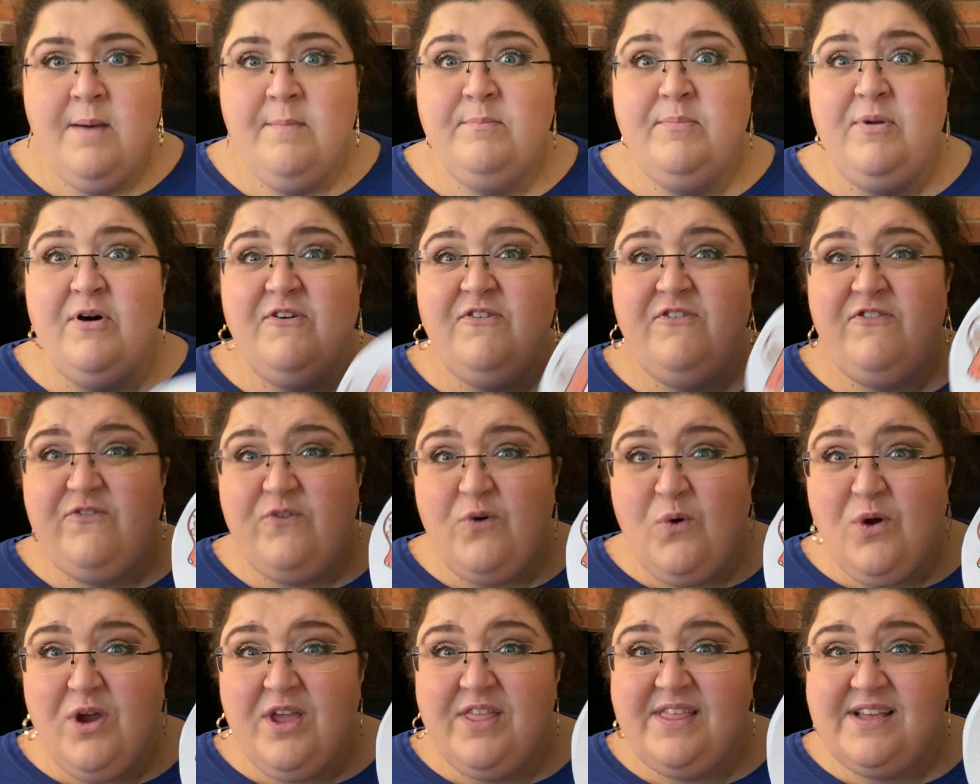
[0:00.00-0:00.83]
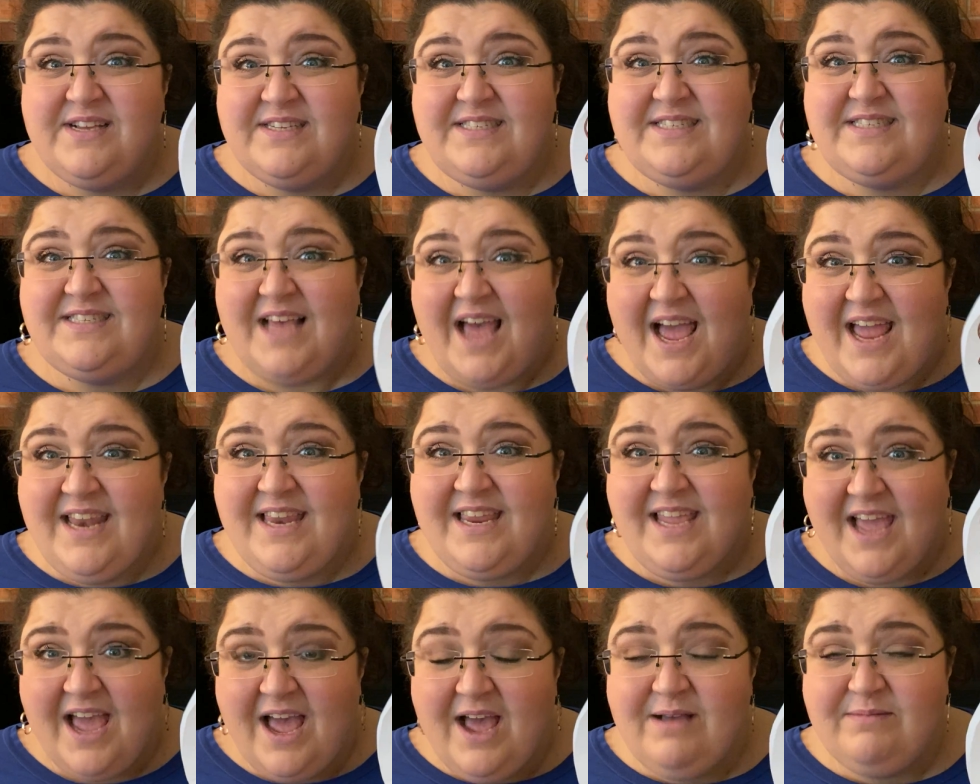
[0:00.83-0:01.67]
before the
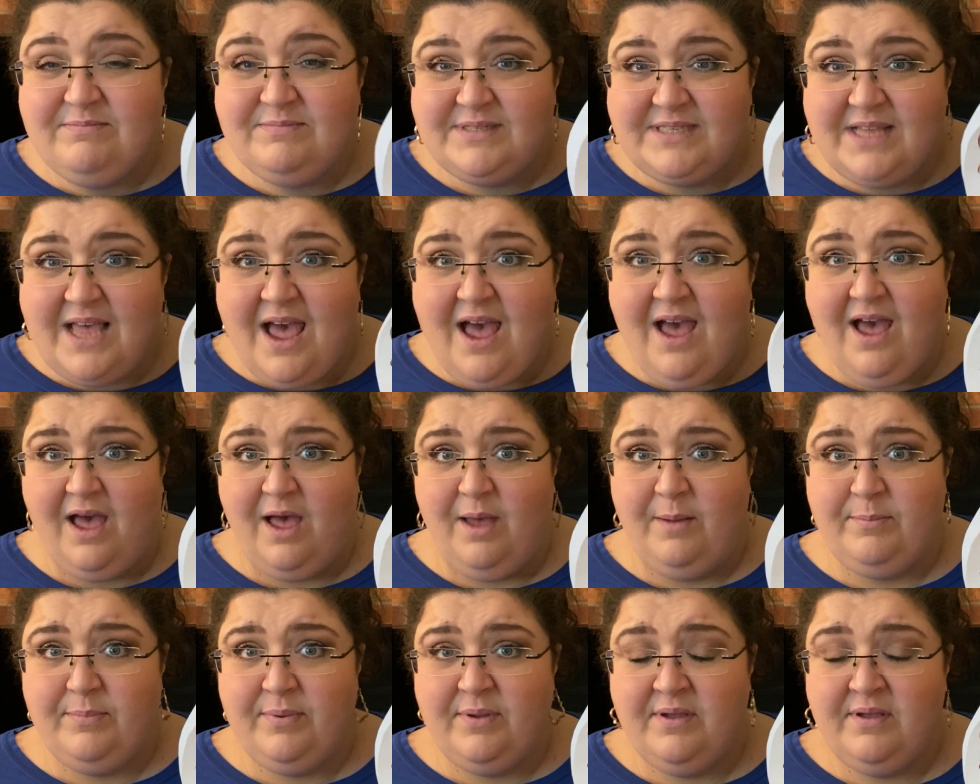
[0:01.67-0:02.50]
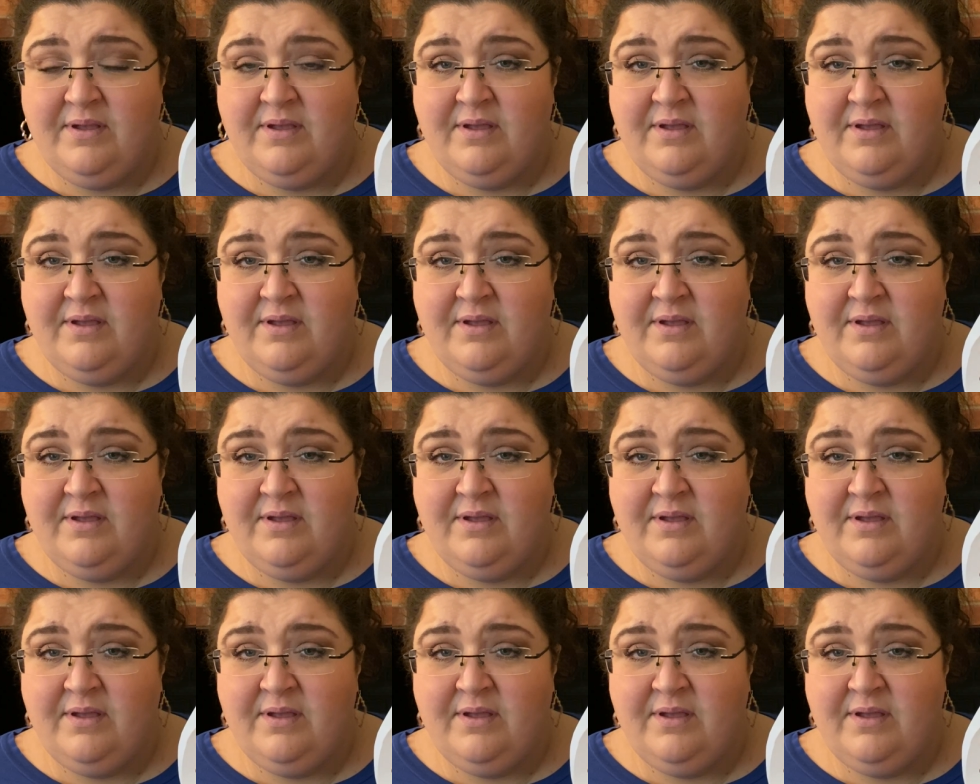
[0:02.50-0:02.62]
sun comes up.